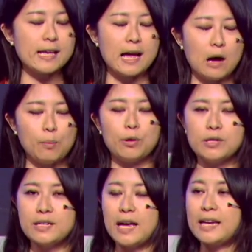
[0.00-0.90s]

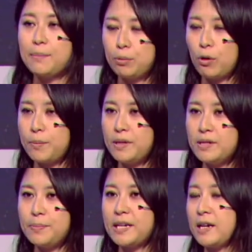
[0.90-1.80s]
output and
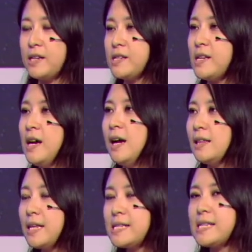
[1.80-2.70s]
employment, because
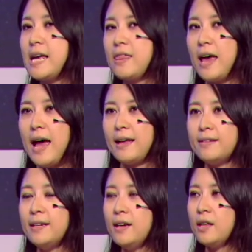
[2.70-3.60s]
let's say that
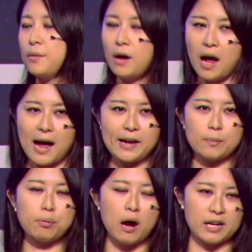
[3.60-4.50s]
the higher
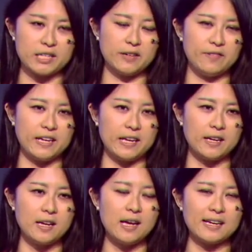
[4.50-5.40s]

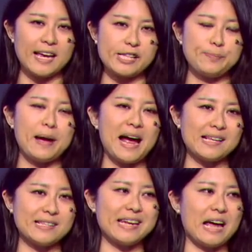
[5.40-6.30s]
productivity gets
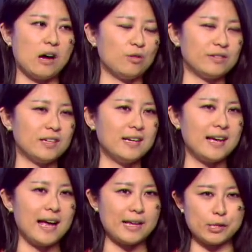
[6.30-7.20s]
passed down
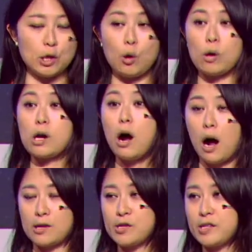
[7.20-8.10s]
as lower
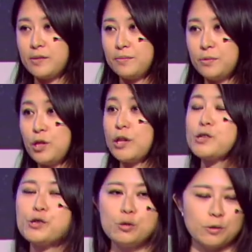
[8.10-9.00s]
cost to the
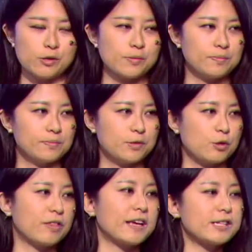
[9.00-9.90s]
consumers.
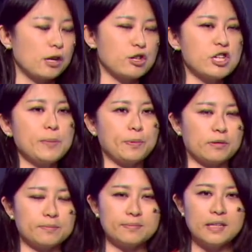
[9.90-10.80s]
So things are cheaper.